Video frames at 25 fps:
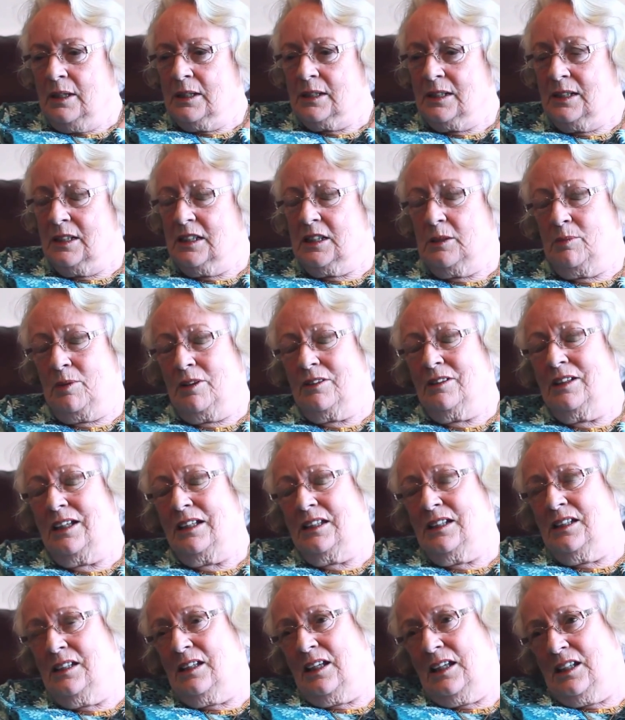since about
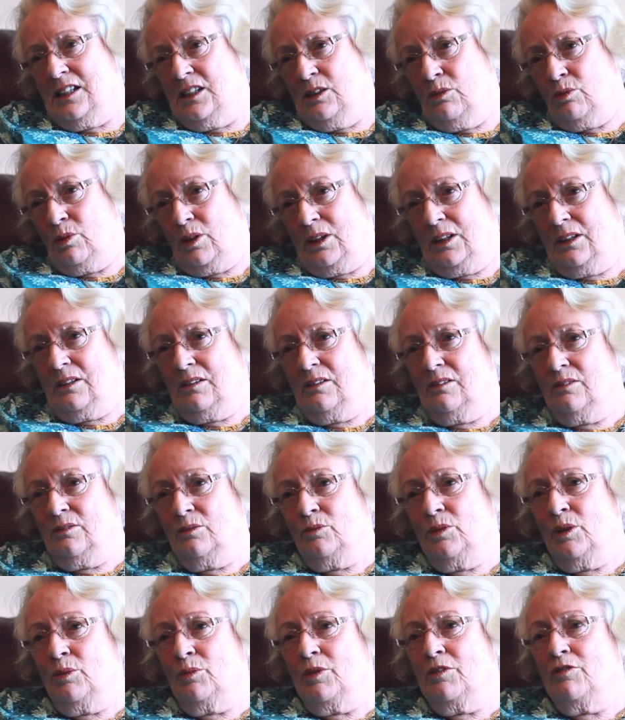1981,
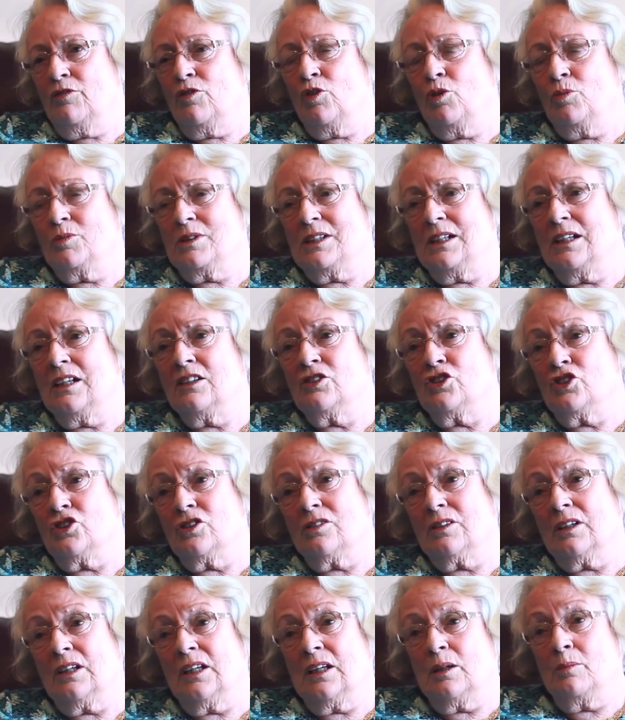when we formed the
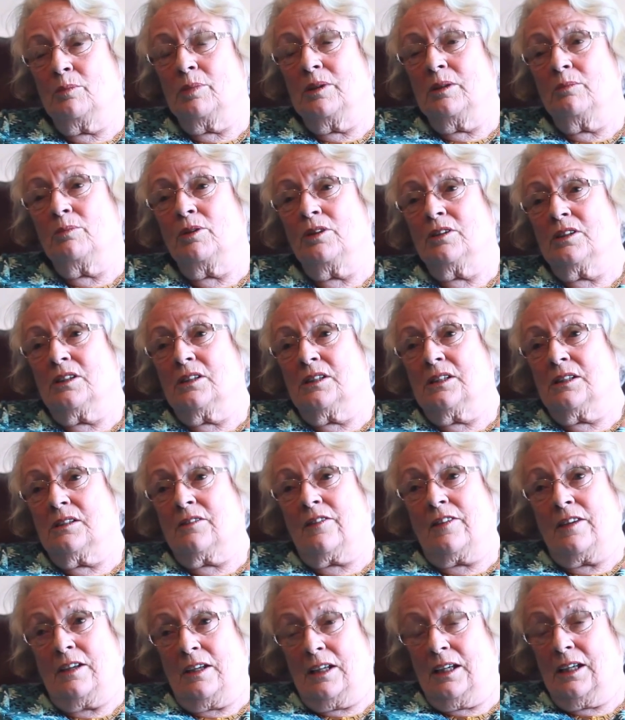Luncheon Club in
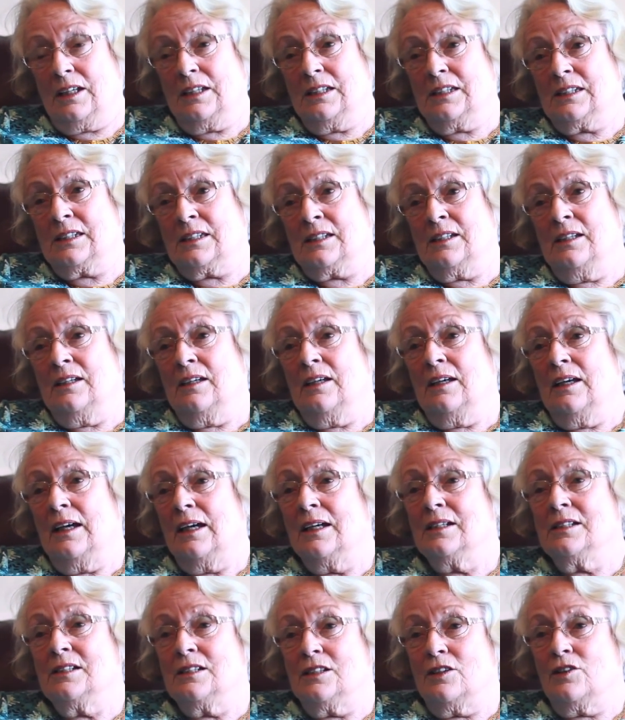Pontarddulais
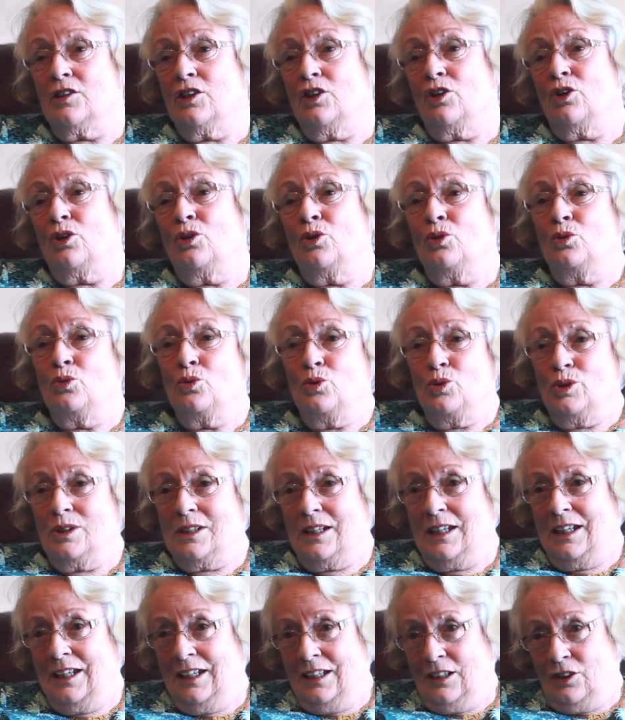under the
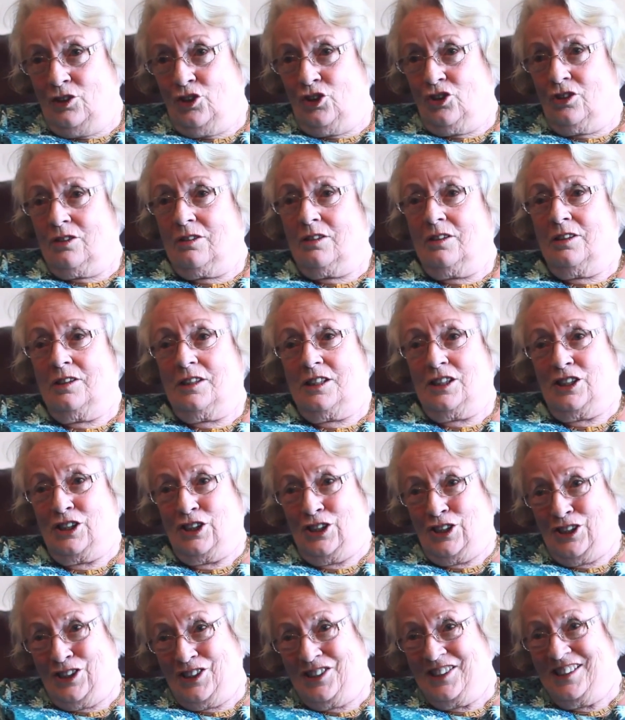Old Age
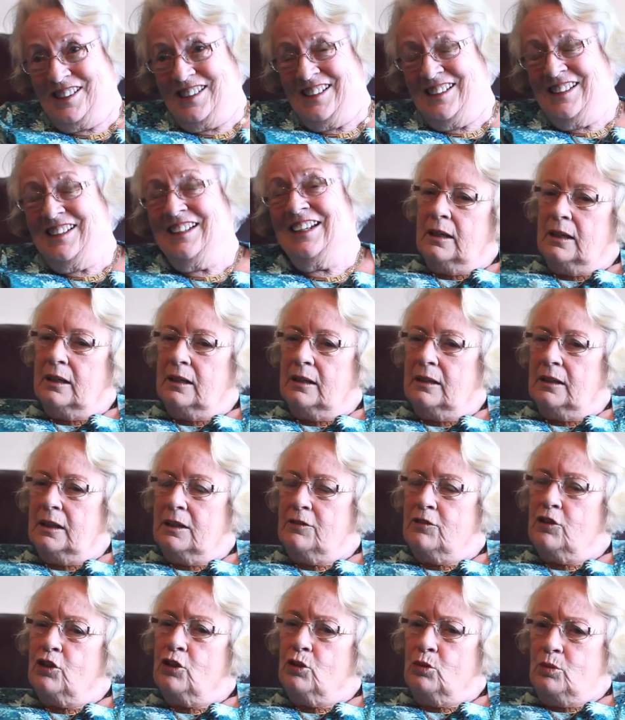Concern.
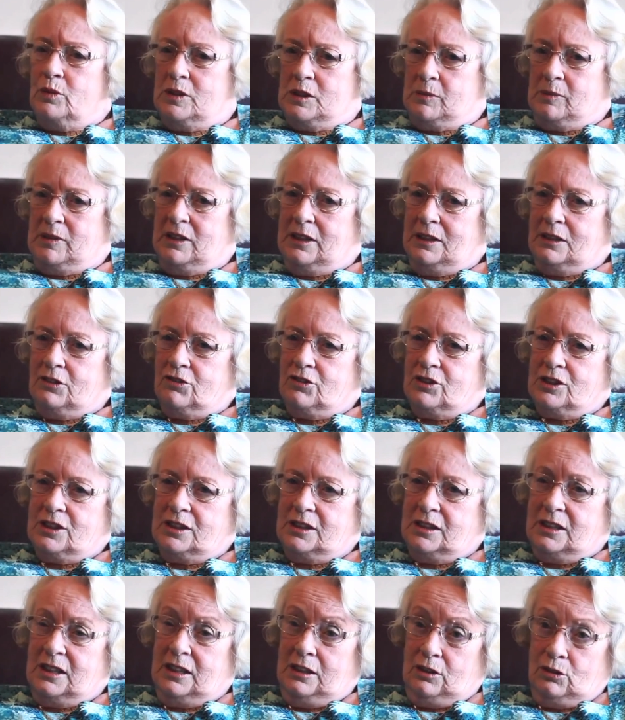I've always been
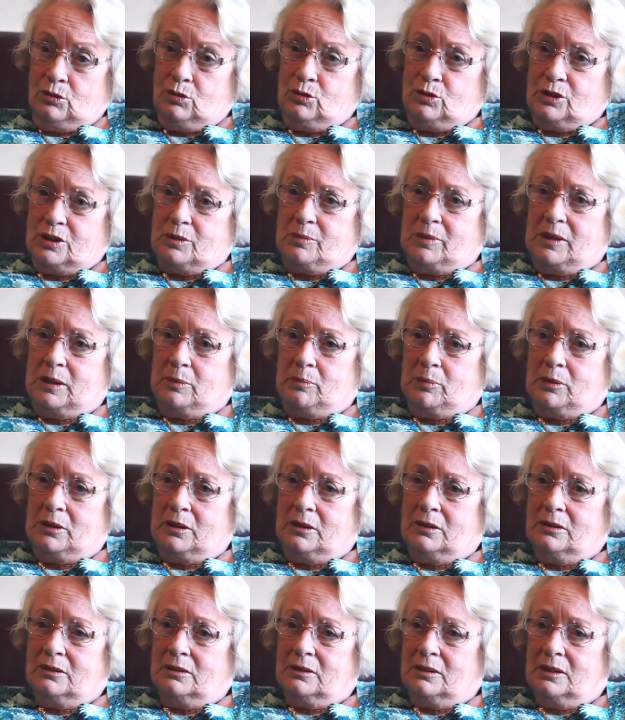interested in older
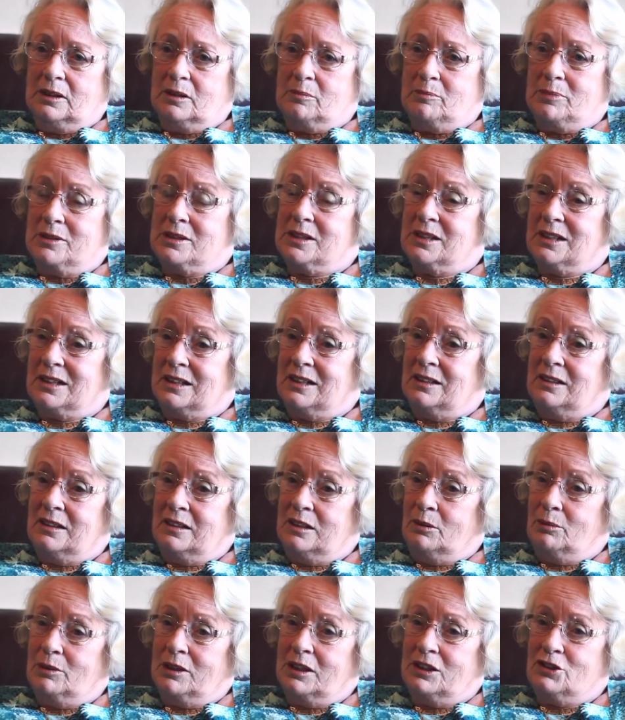people, and
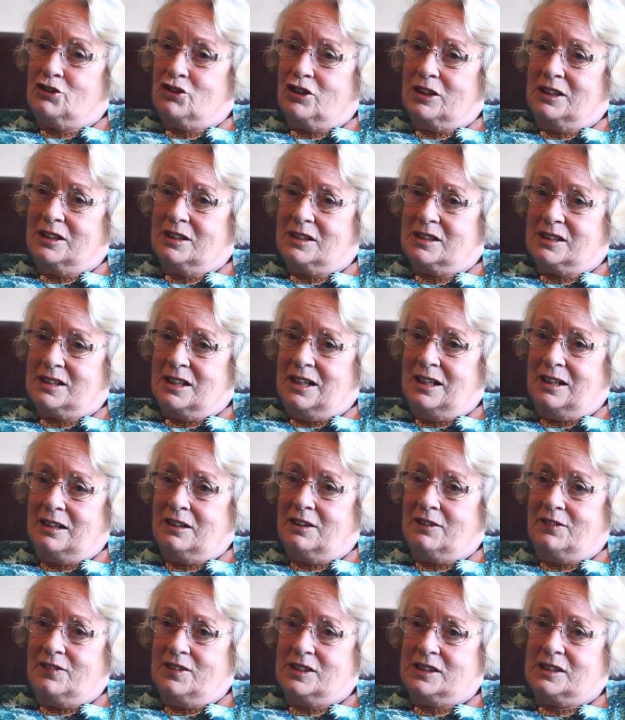particularly when I trained as a
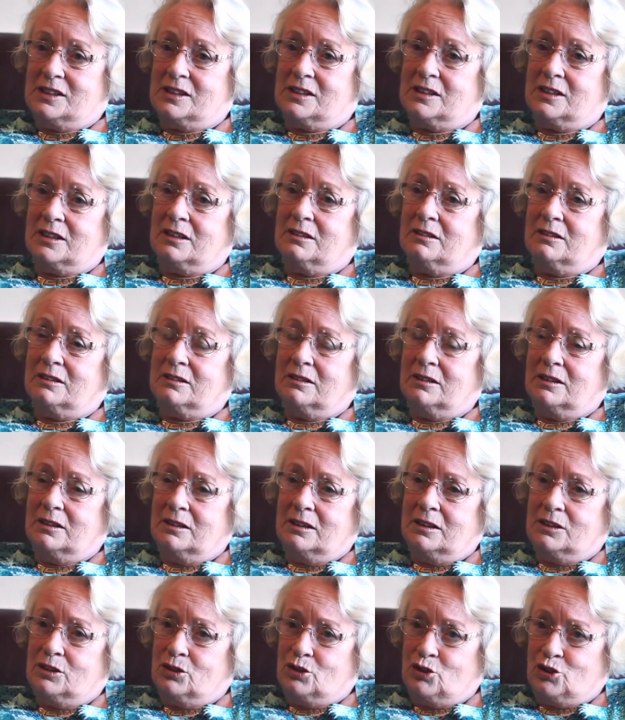health visitor,
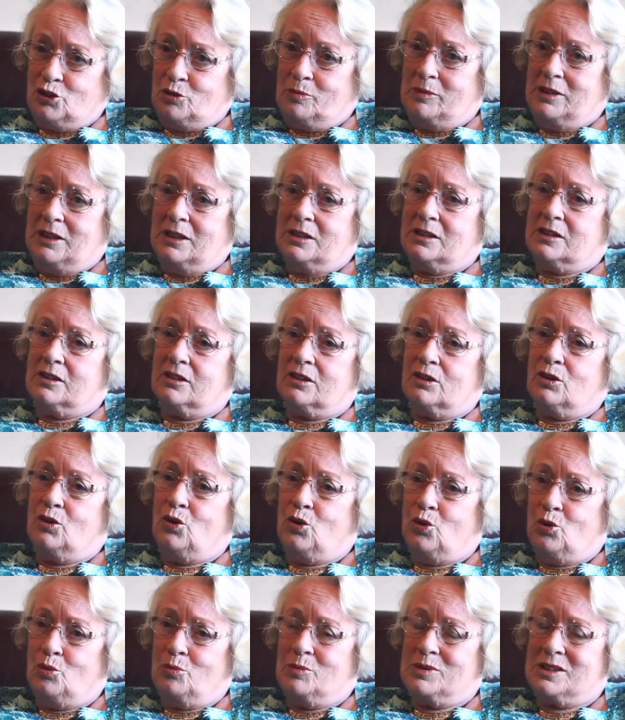it took me into the
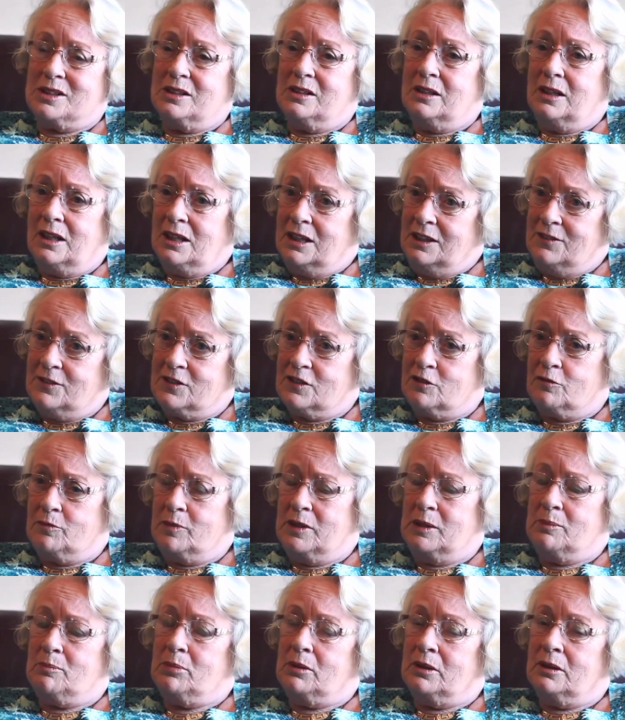homes and lives of
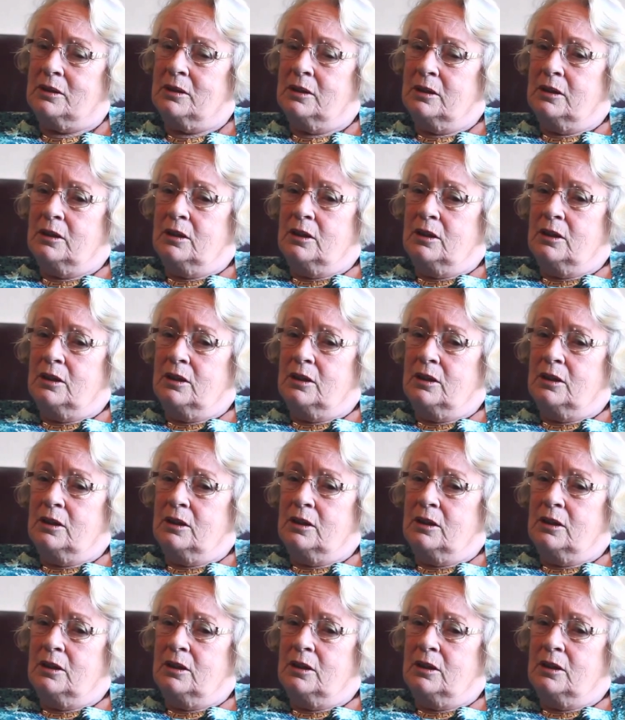people,